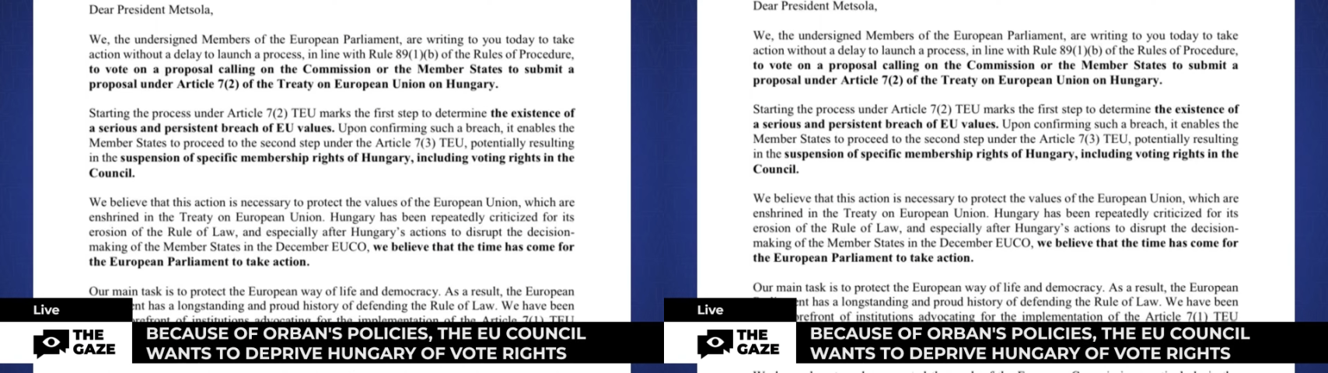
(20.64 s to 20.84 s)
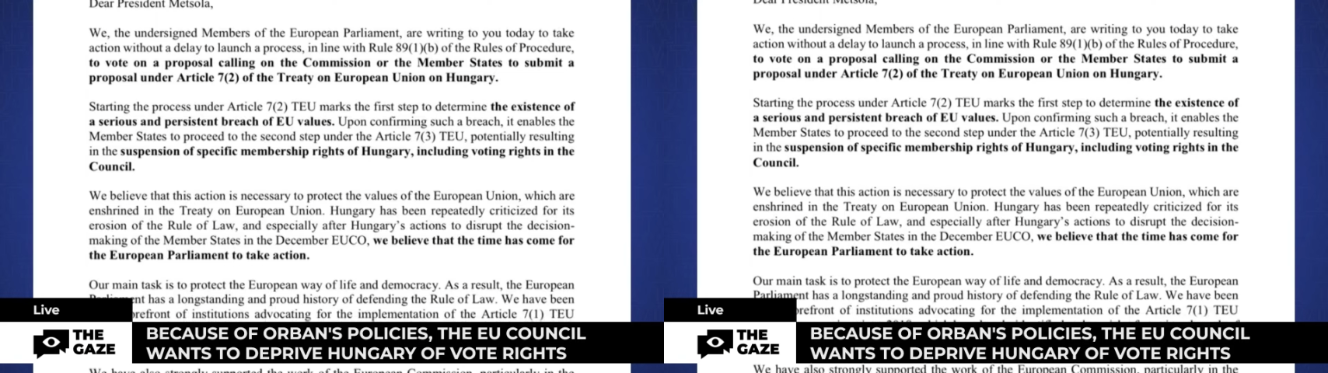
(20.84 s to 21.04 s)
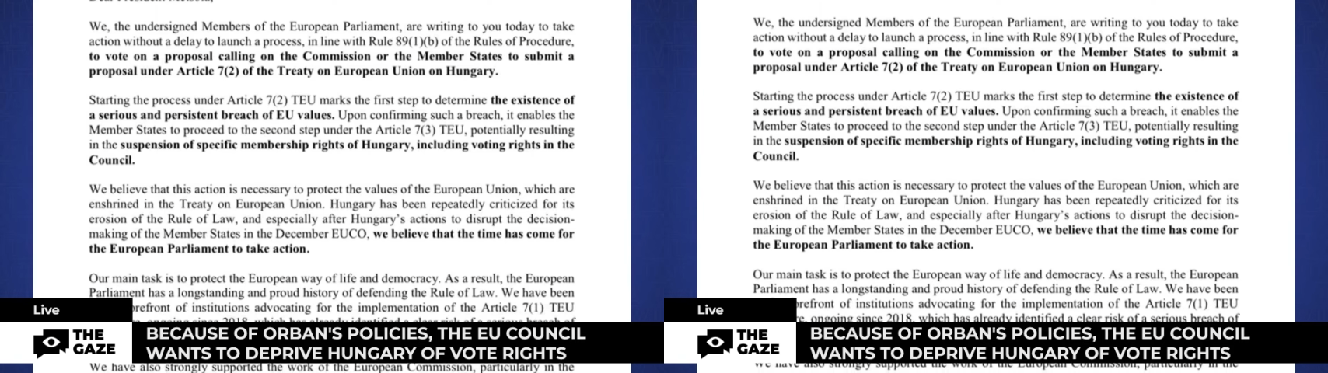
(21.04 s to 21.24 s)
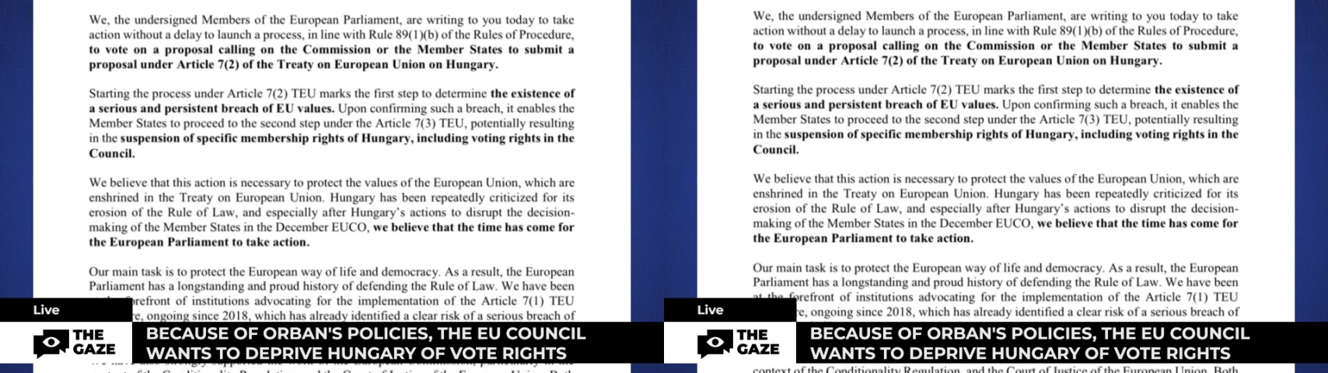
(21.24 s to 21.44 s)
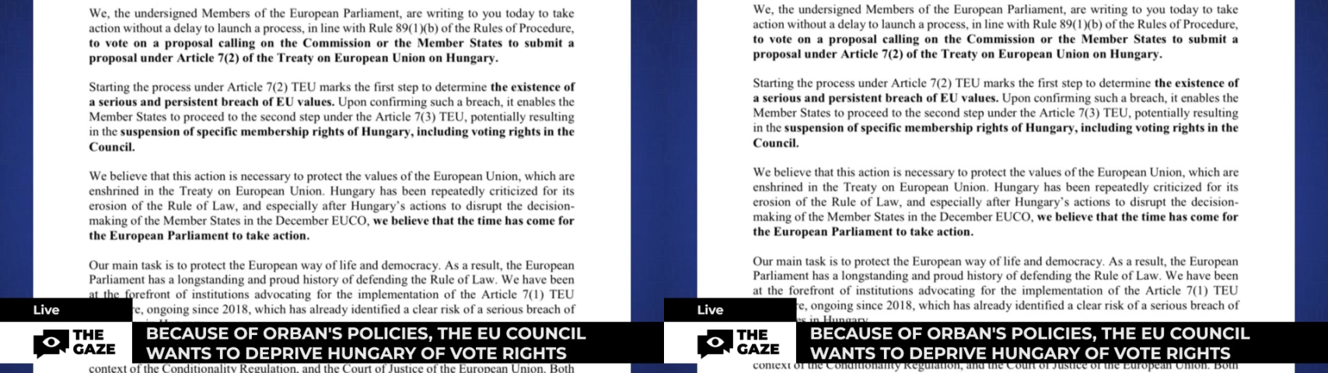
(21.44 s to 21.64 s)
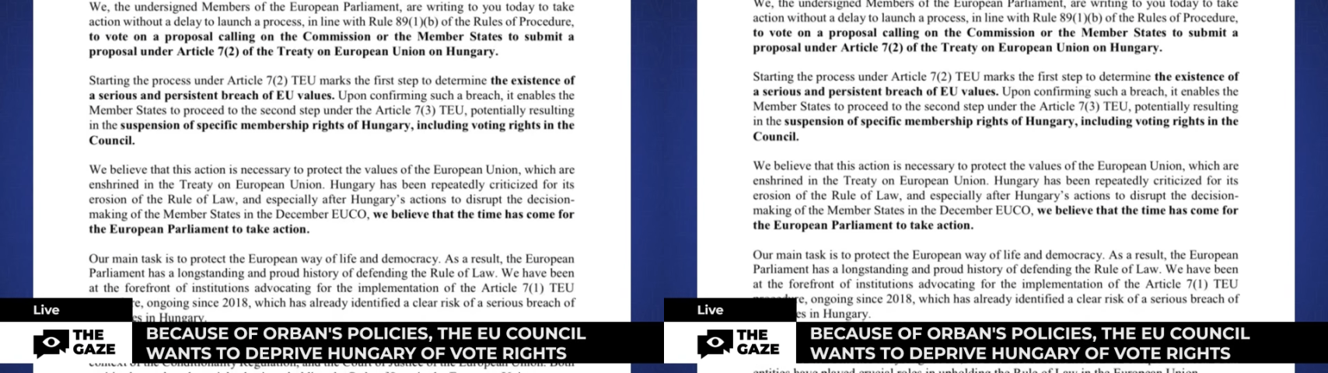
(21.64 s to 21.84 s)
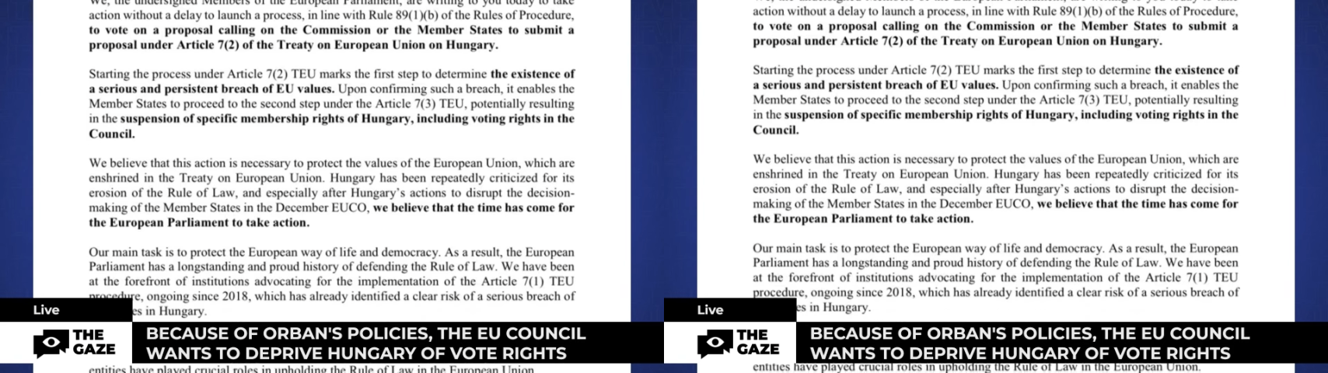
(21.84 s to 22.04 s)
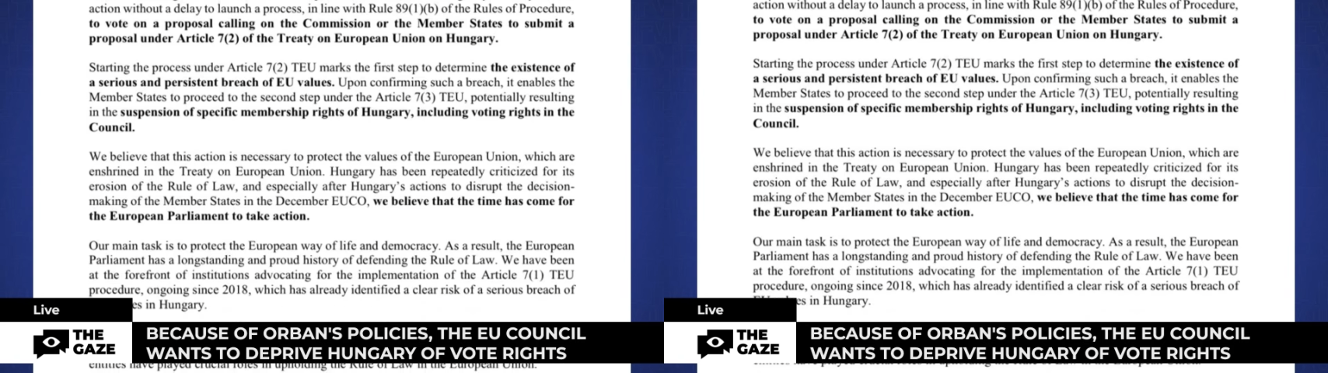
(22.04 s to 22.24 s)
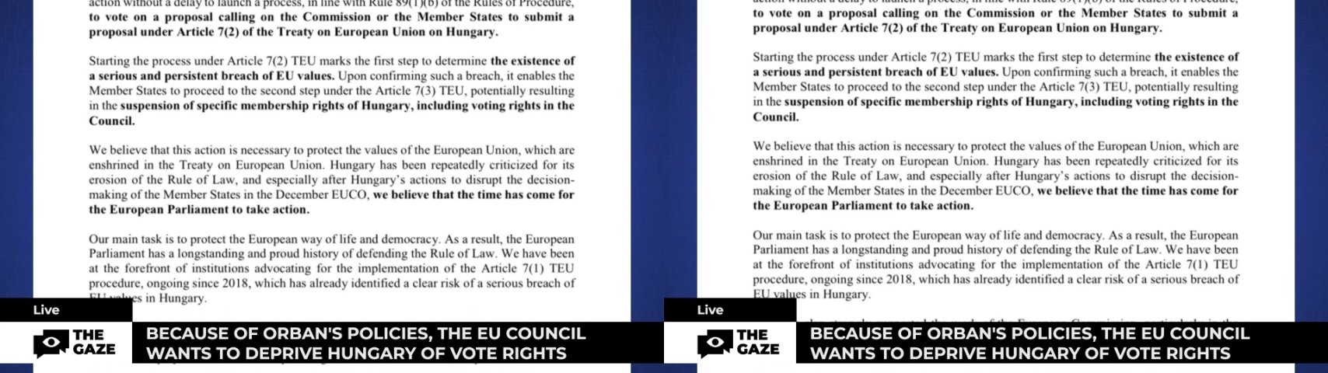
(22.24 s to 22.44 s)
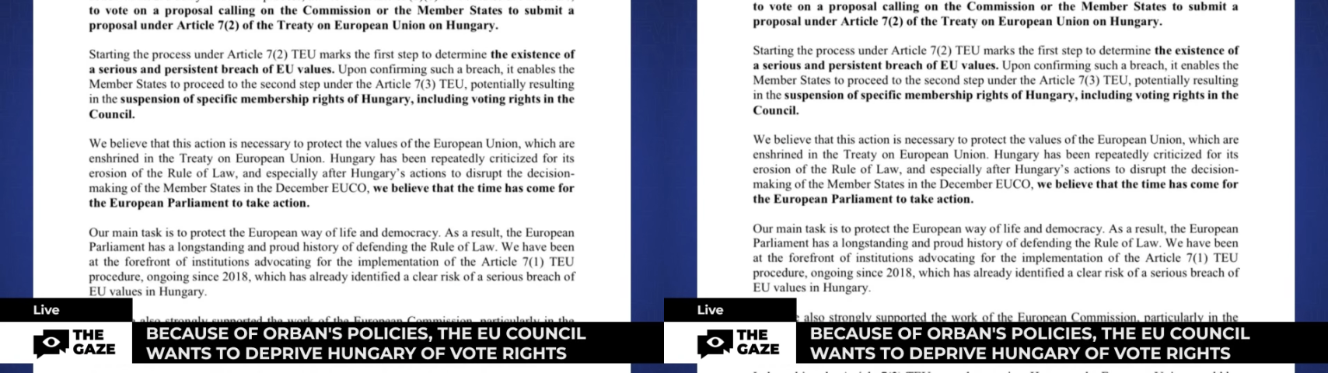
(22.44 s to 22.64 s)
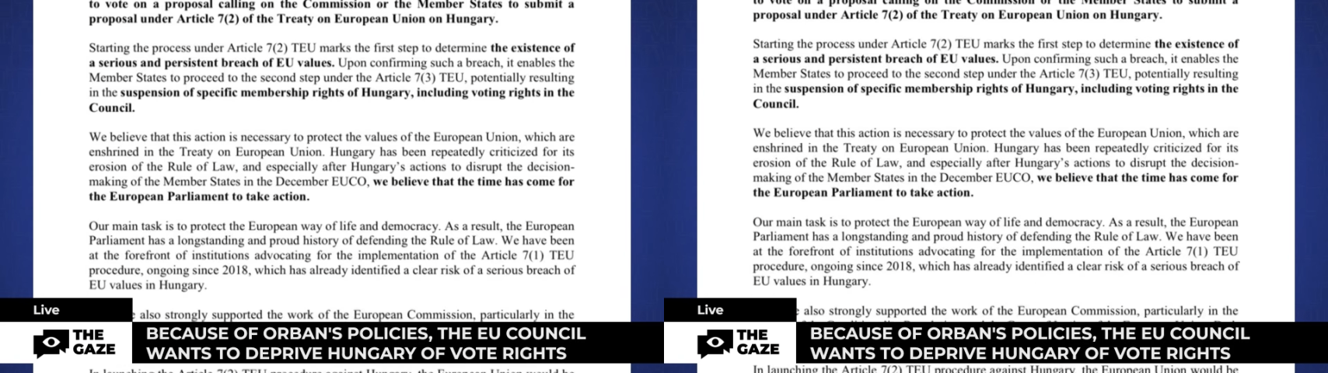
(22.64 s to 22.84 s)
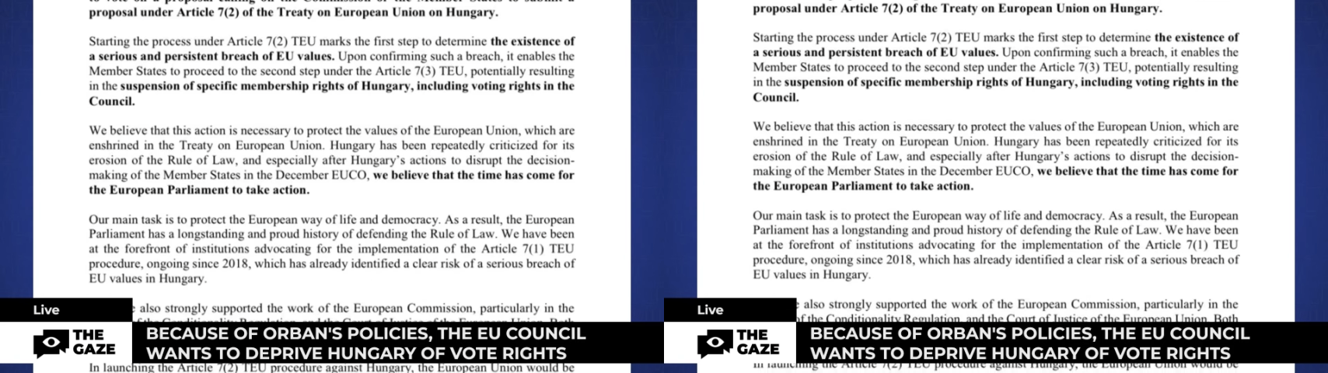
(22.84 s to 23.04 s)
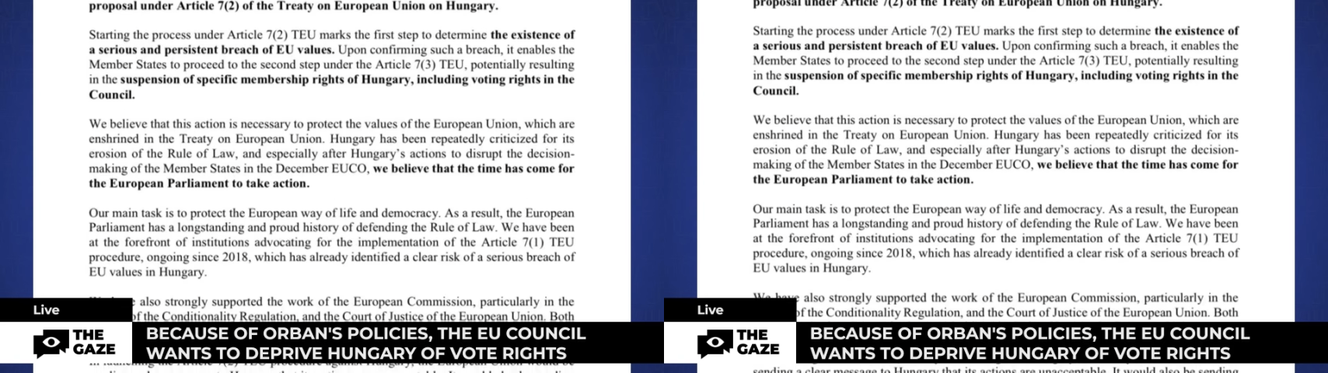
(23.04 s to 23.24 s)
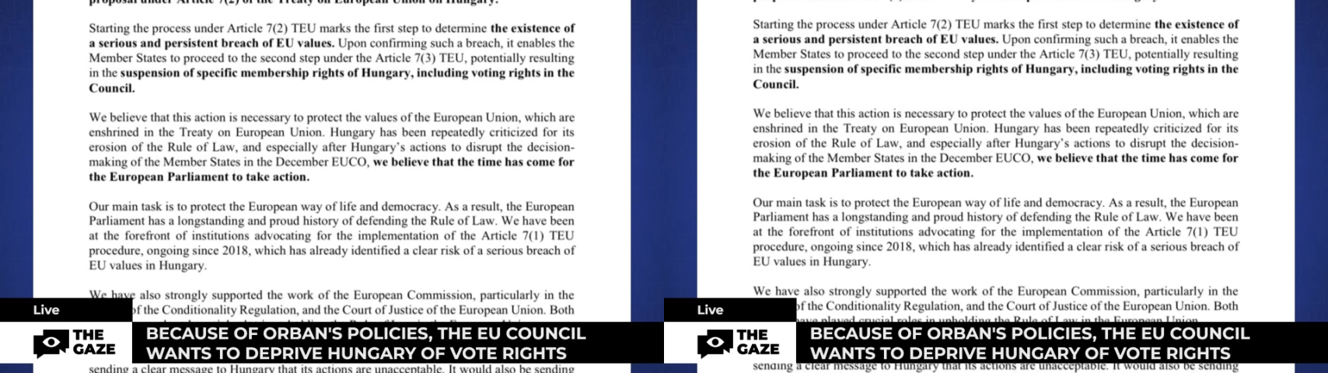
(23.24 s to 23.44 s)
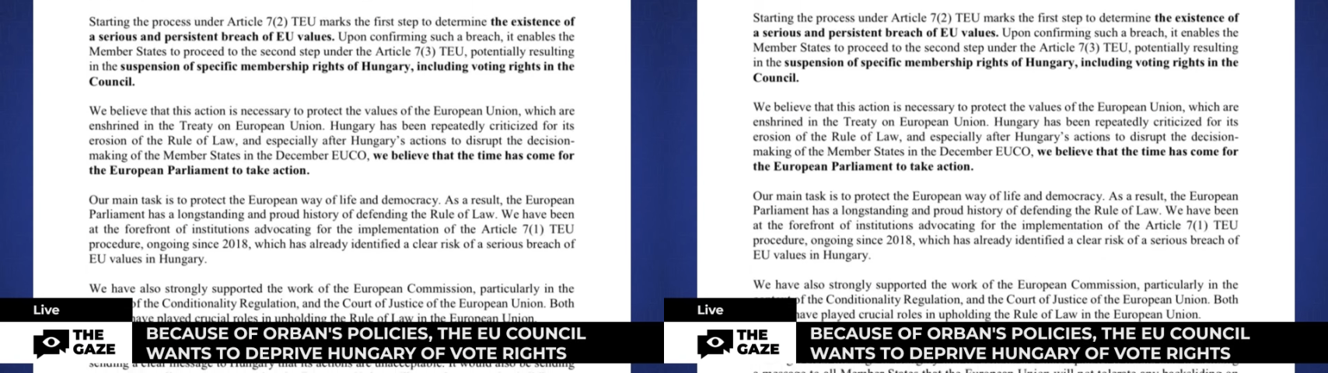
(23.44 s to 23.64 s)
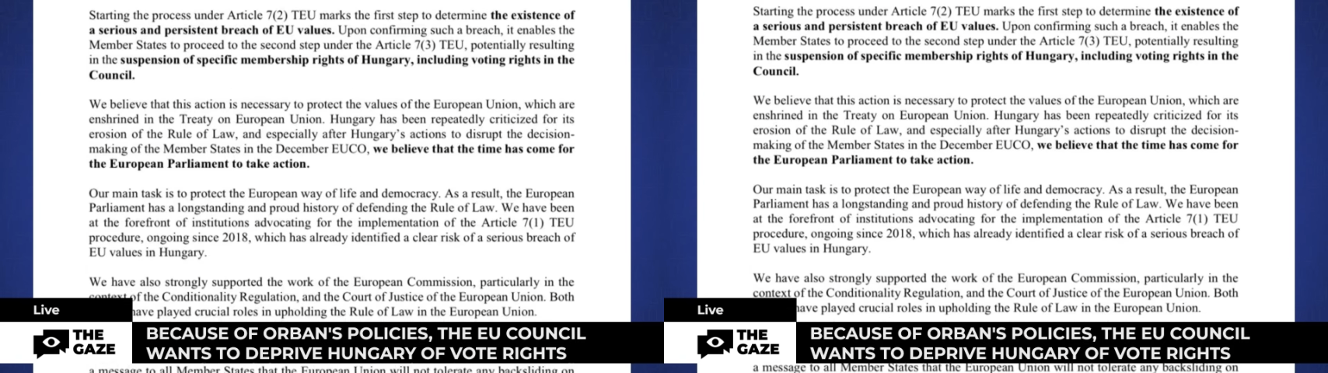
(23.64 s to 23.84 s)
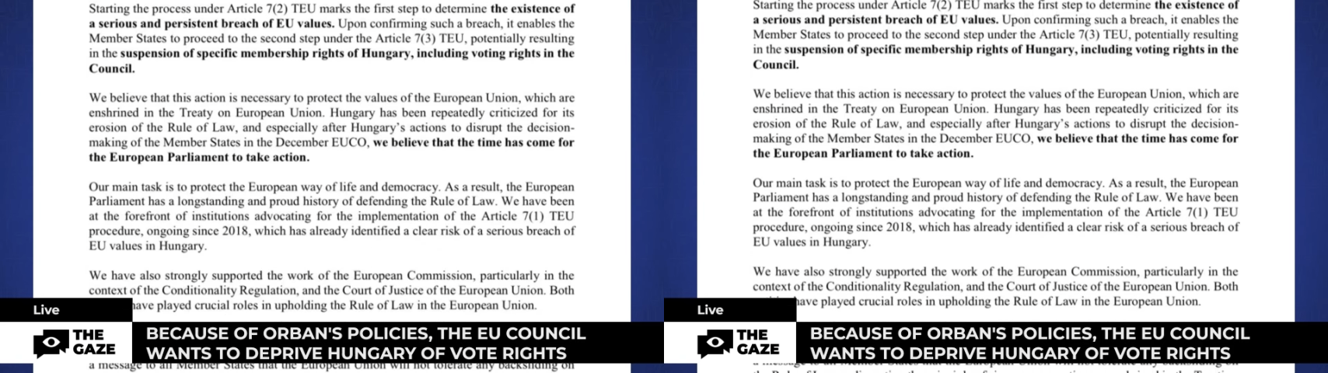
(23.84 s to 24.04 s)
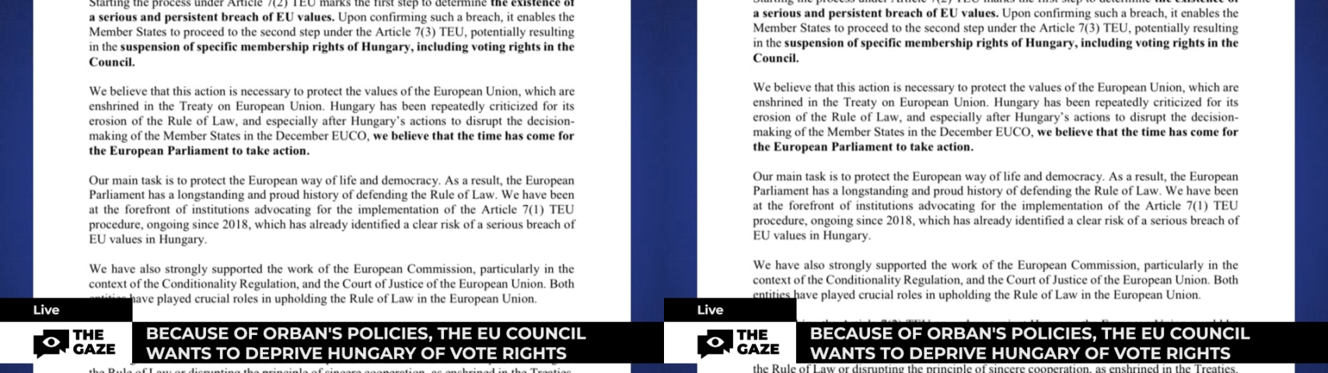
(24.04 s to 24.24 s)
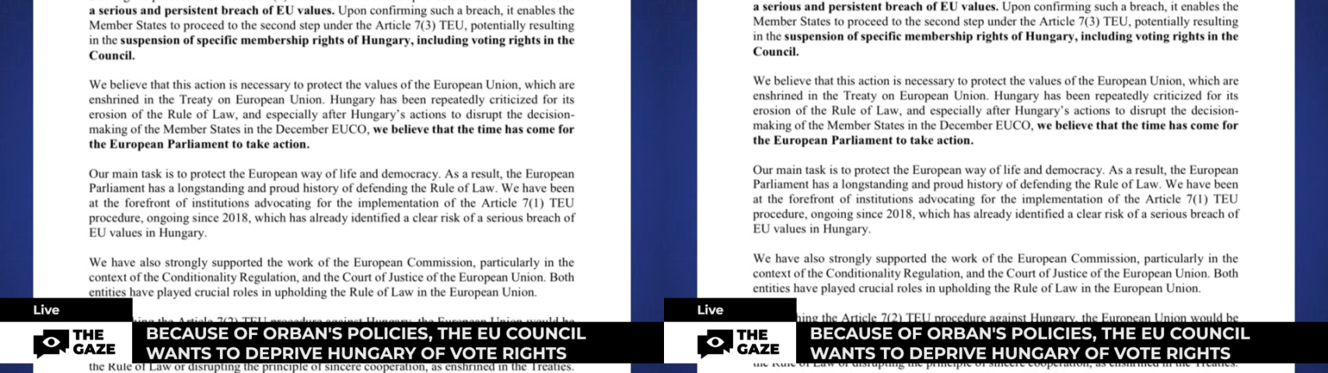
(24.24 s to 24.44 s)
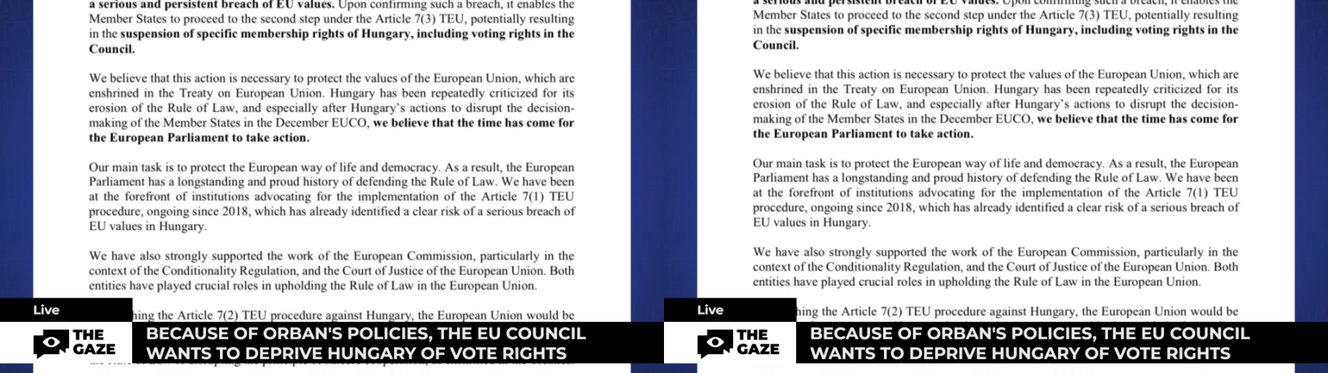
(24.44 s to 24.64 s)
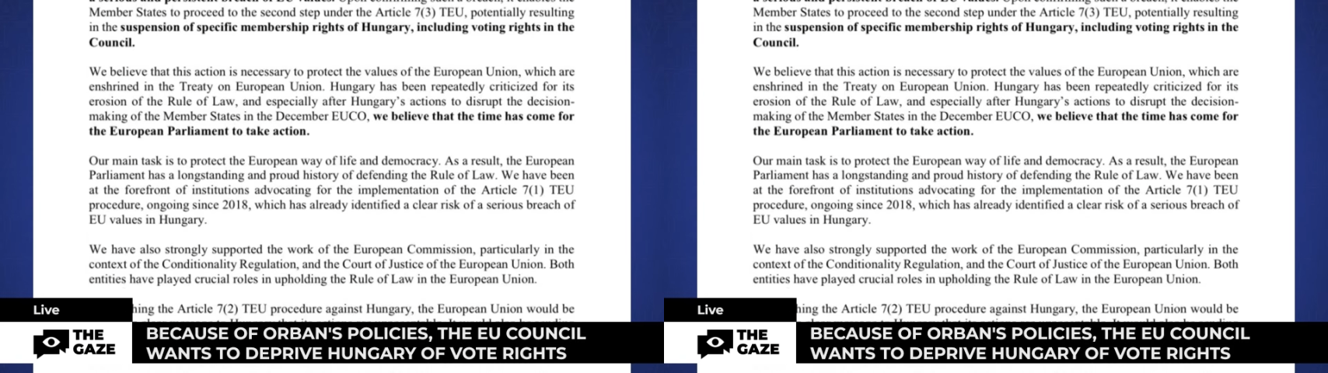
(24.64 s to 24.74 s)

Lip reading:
(no speaker visible)